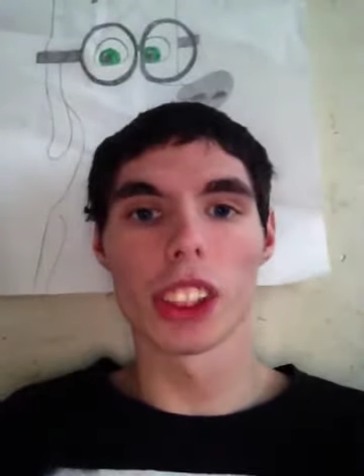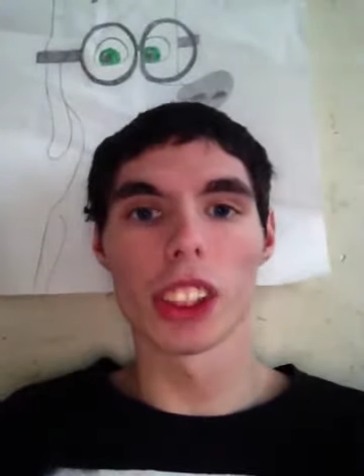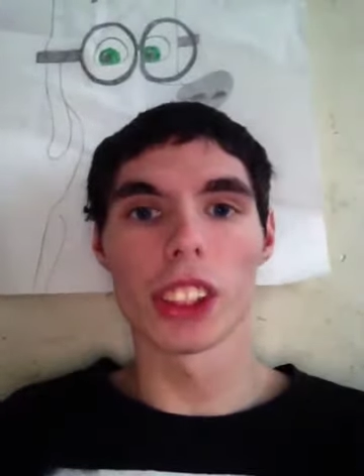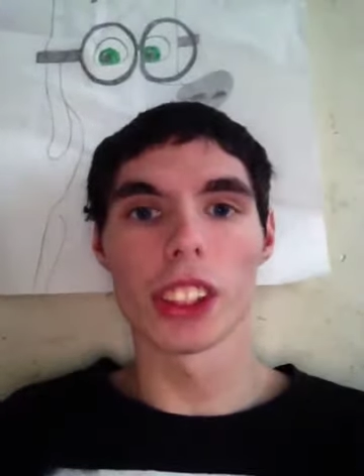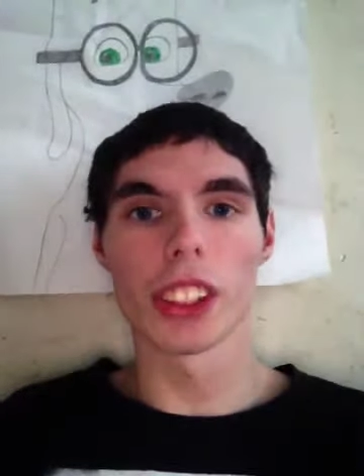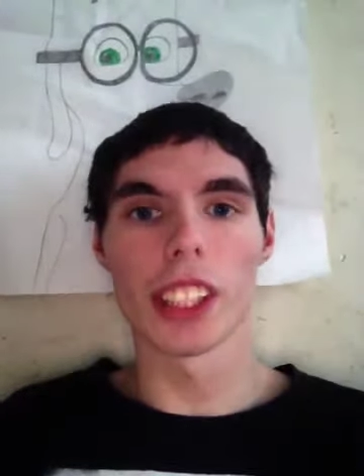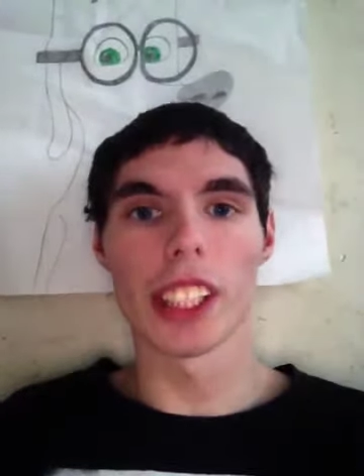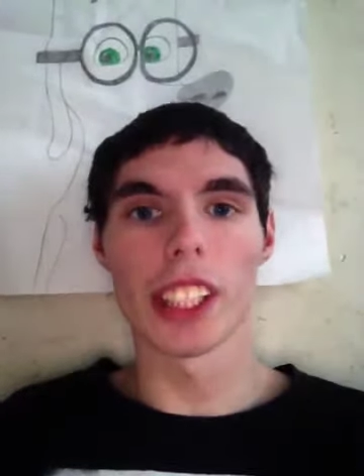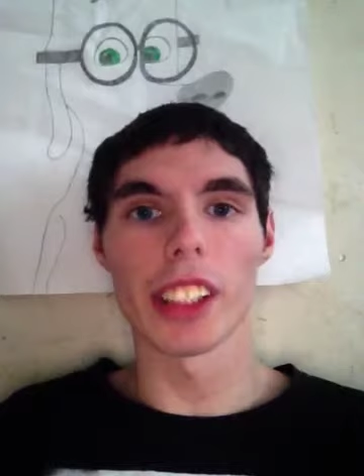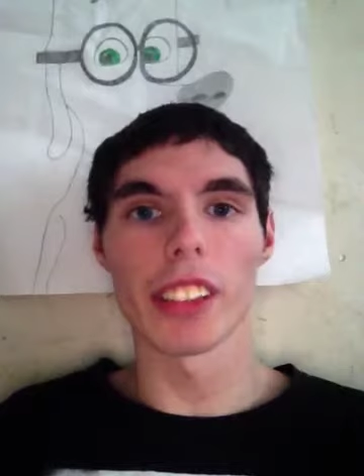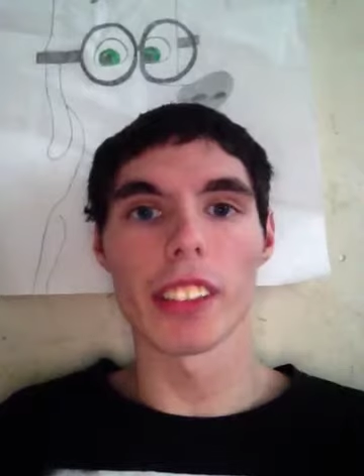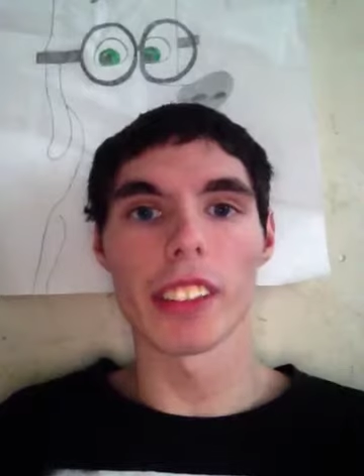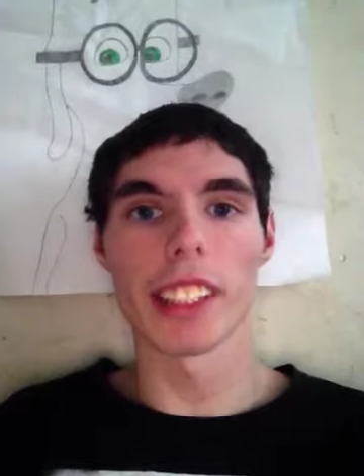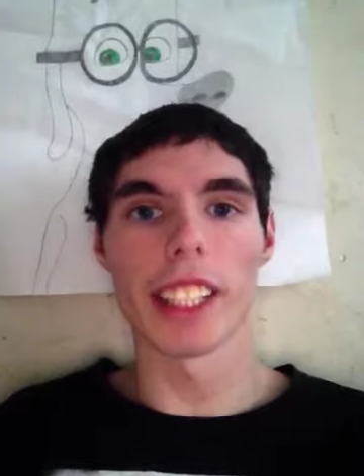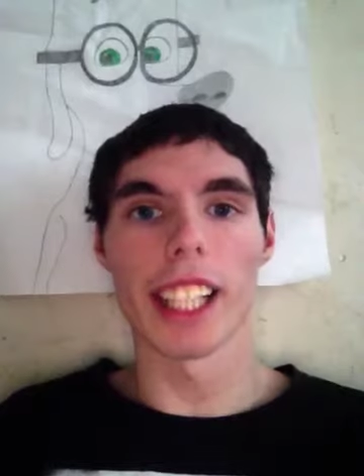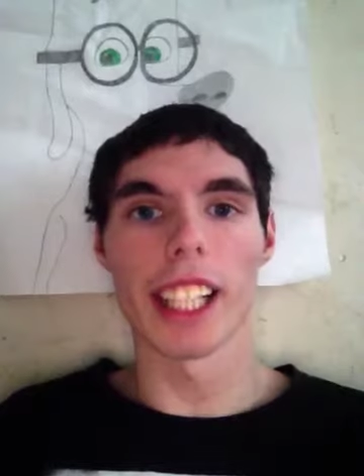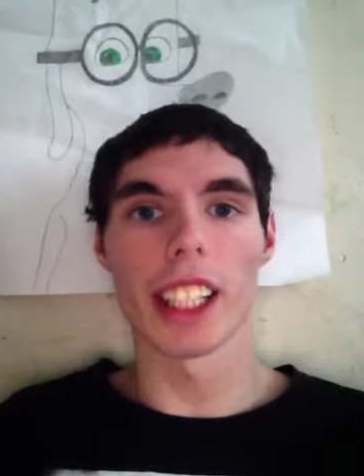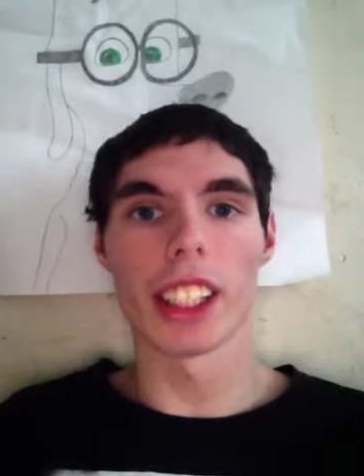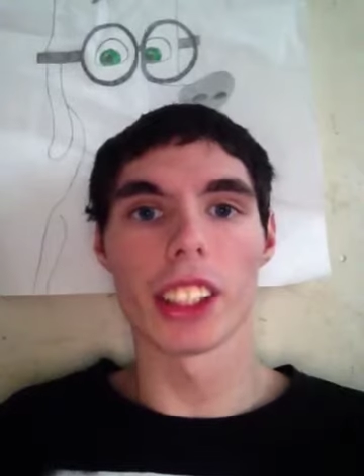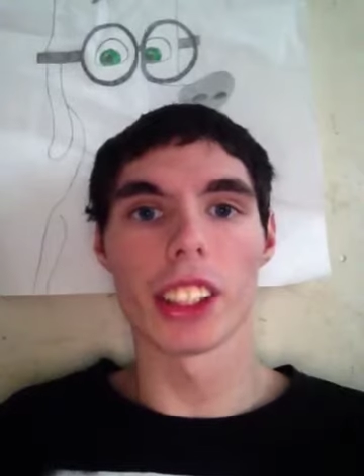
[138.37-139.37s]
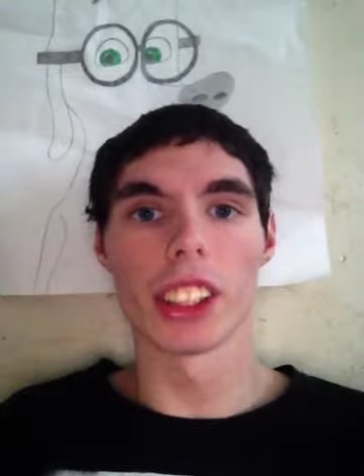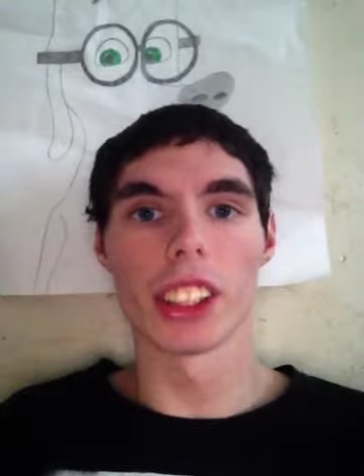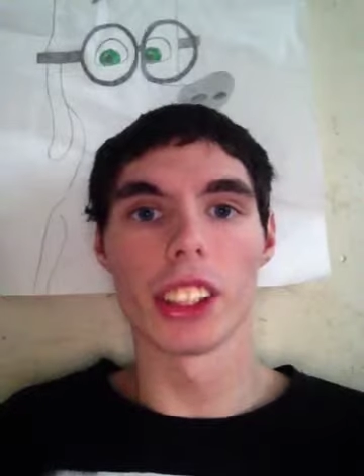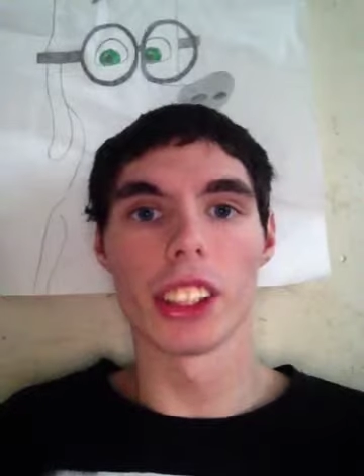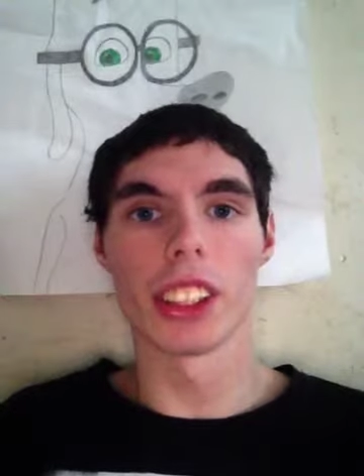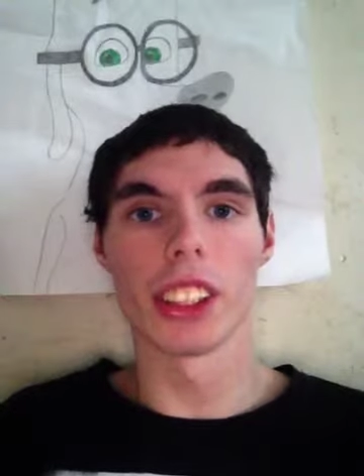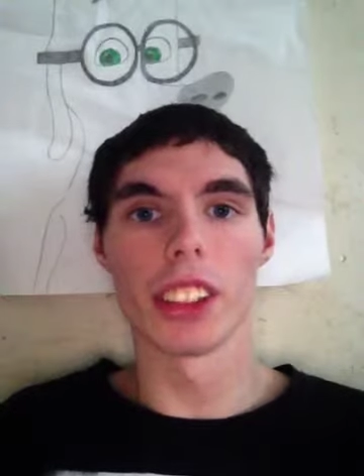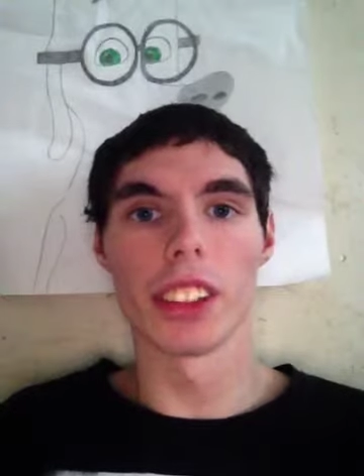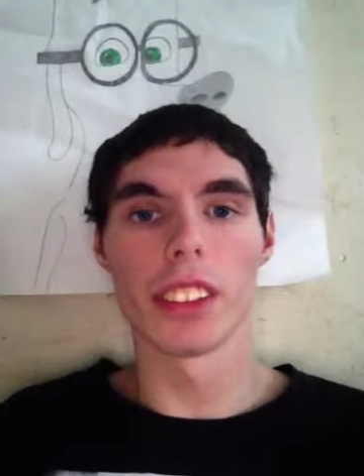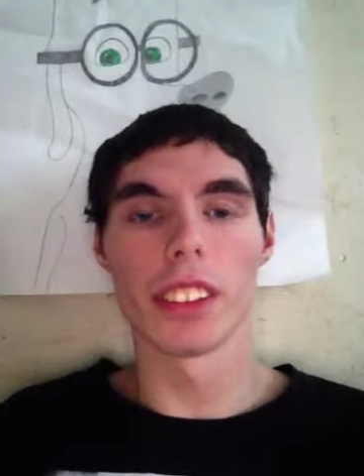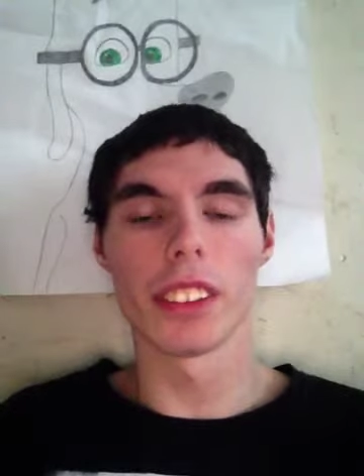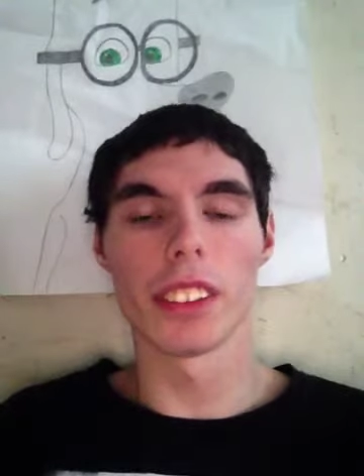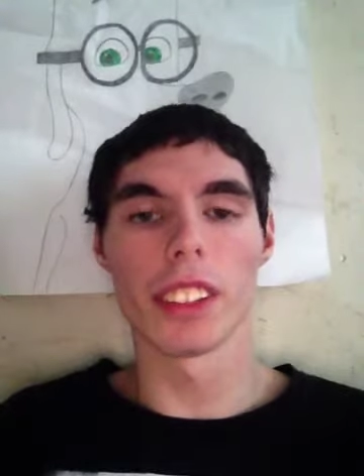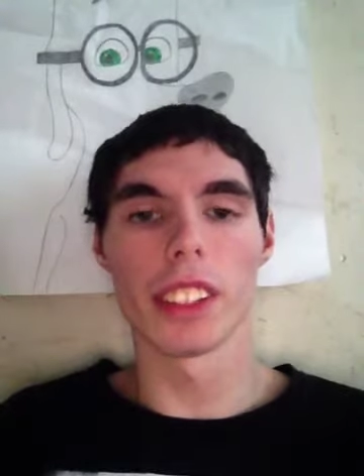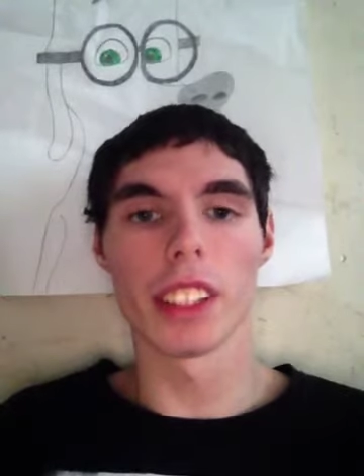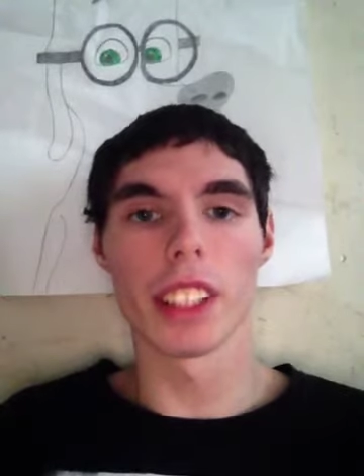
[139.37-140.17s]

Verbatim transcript: trailer reaction to